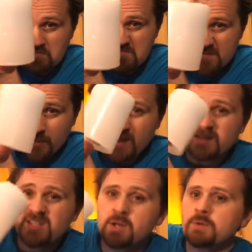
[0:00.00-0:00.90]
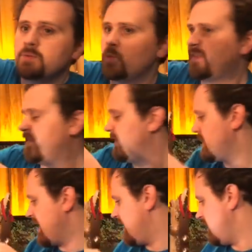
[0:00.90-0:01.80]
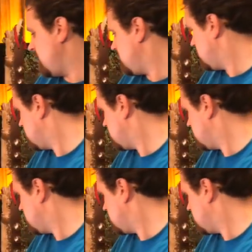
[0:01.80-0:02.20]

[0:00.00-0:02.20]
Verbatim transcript: but, you know, would fit any,